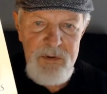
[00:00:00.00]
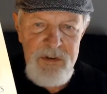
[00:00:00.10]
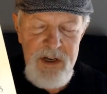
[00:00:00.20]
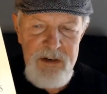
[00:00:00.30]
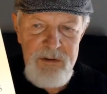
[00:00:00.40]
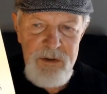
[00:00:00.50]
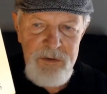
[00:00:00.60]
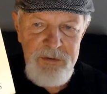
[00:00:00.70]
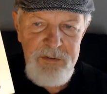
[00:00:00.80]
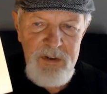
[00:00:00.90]

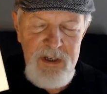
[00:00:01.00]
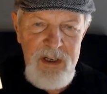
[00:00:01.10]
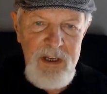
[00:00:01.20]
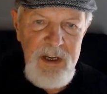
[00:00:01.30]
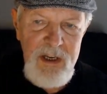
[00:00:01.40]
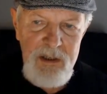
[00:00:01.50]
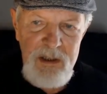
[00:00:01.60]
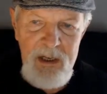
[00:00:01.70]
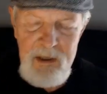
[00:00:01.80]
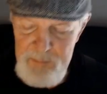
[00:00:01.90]
Daniels. And a
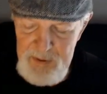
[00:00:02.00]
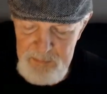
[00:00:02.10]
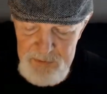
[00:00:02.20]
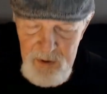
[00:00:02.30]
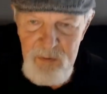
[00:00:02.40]
lot of people don't